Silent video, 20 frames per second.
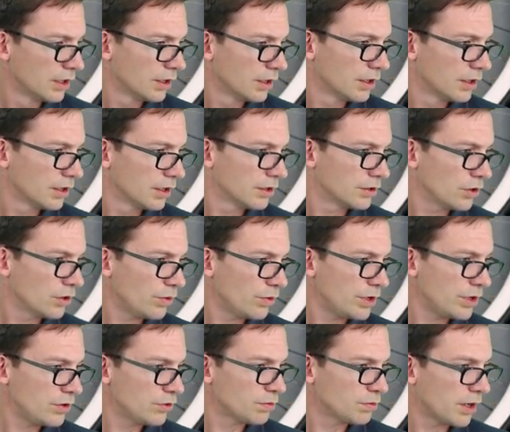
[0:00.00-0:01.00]
Don't we
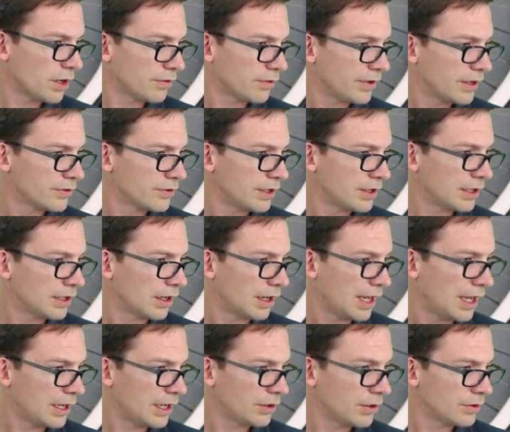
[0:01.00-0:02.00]
use modifiers in our
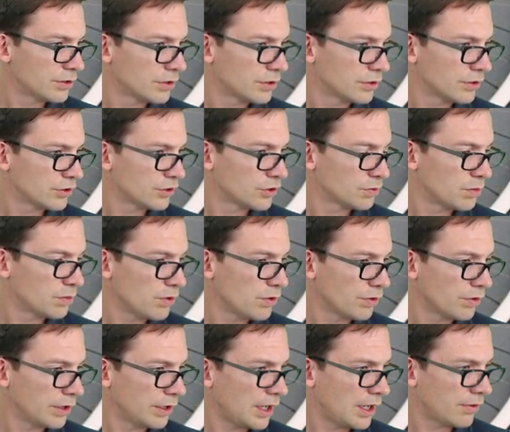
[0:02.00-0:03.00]
language
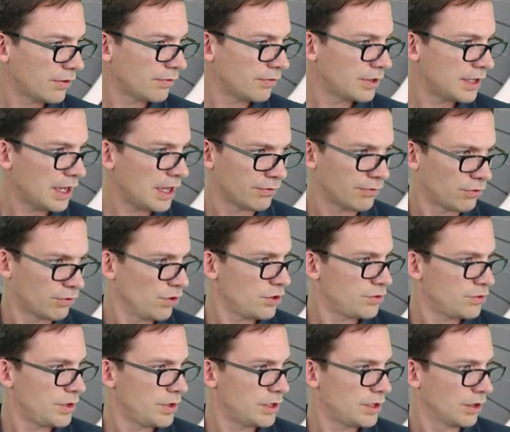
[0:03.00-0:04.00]
spoken every day? Of course
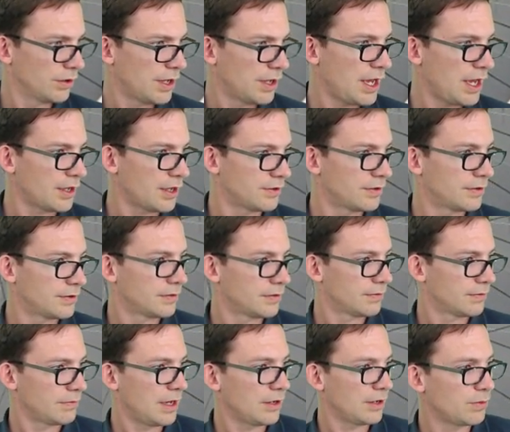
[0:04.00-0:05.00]
we do, yes.
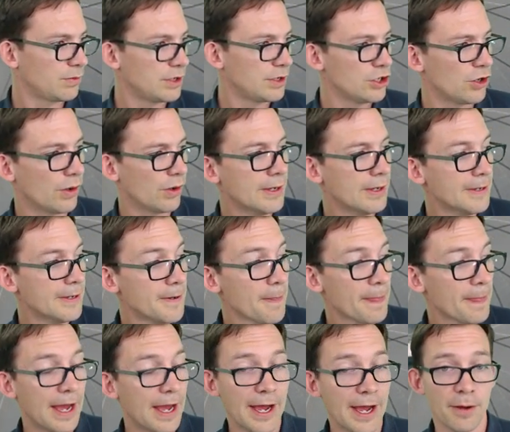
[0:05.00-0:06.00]
Yes, we do.
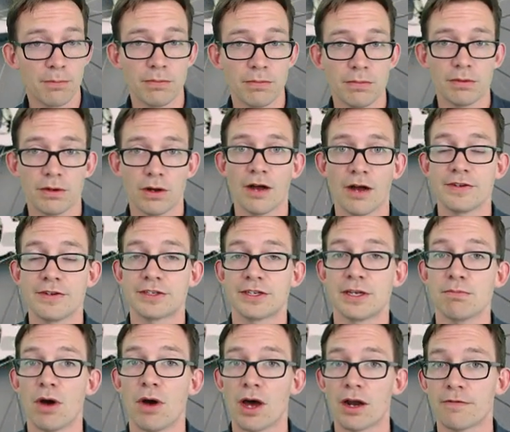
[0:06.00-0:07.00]
Obviously,
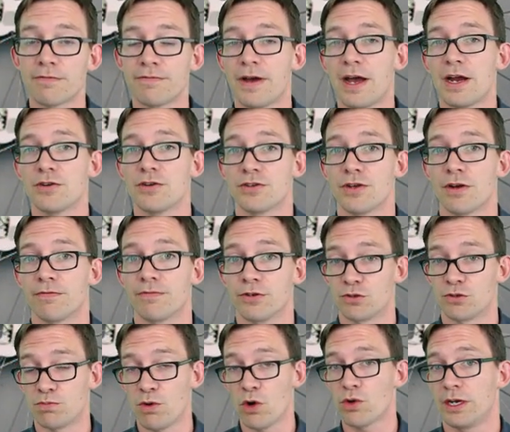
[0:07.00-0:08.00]
modifiers are for
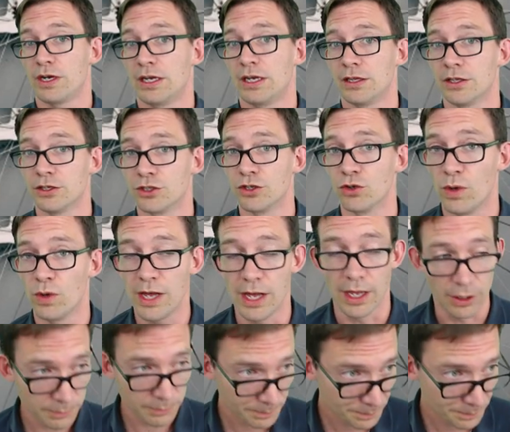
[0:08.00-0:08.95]
spoken English as well.